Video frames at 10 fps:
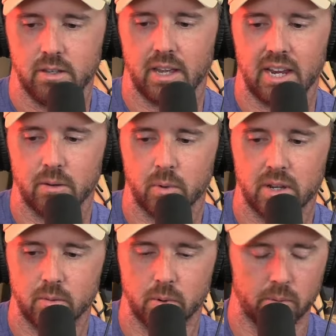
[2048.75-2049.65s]
and
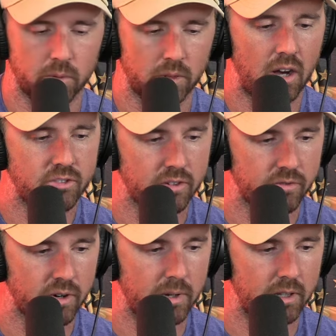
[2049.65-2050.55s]
we we were launching
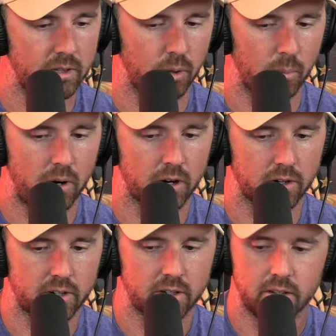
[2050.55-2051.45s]
from a, a, little
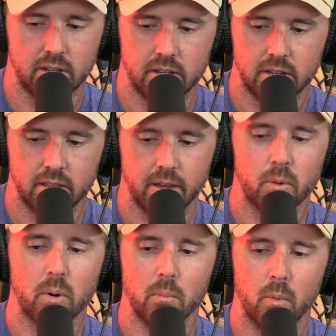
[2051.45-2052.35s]
park.
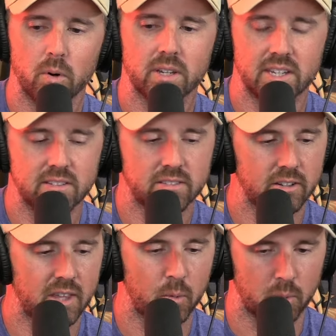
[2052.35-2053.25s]
There were more geese
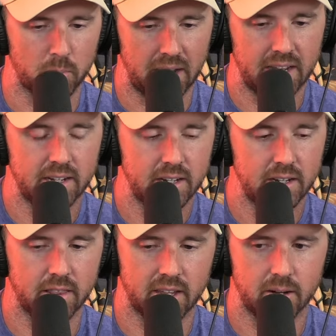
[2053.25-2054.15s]
there that were
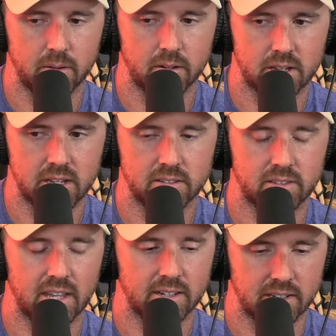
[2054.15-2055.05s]
banded than geese
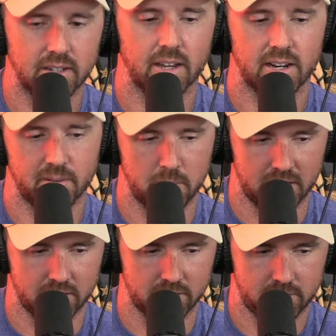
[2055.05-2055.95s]
that did not have
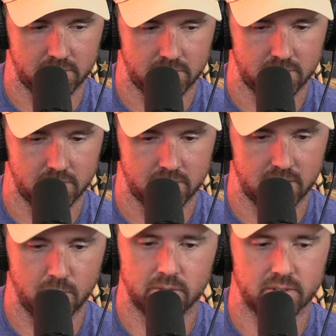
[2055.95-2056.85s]
bands.
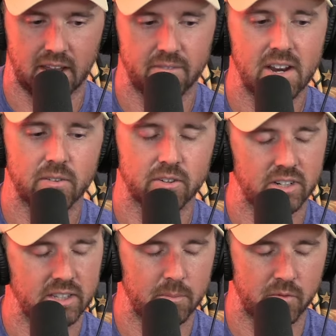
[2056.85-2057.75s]
It was I've never
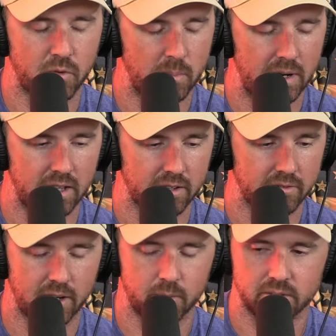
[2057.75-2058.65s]
seen that before in my life.
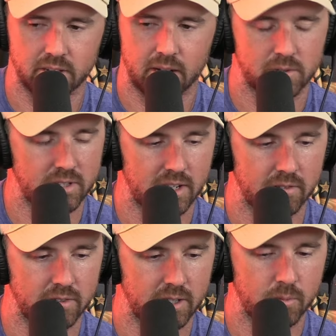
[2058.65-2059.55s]
I was in, I was in
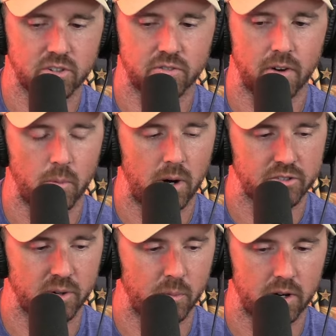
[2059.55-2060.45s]
heaven. It was just fun
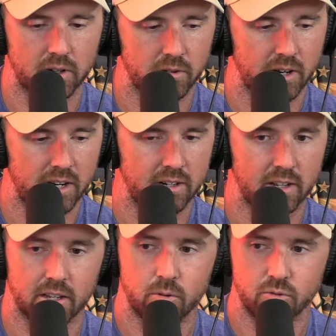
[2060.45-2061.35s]
watching them walking around
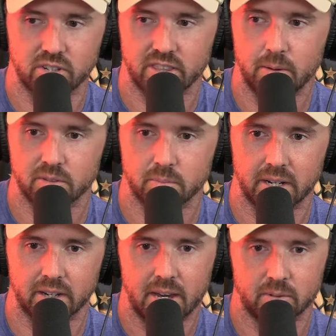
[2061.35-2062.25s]
and like, oh shit, that one's
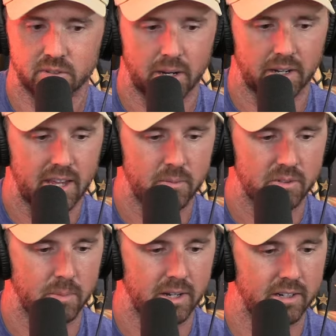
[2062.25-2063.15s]
banded, that one's banded, that
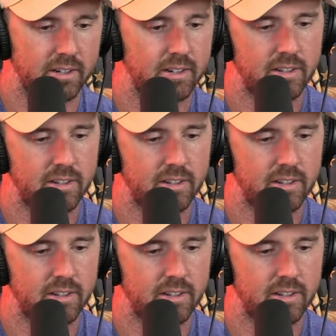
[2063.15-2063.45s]
one's banded.